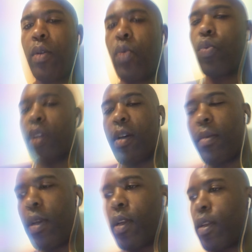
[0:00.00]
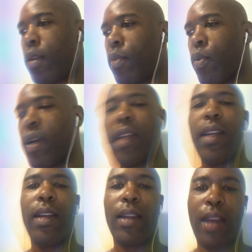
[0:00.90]
What up? It's your boy
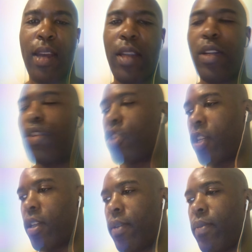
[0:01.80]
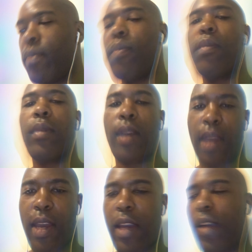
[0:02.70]
ANG
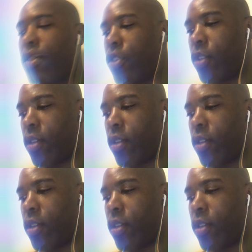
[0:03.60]
Ange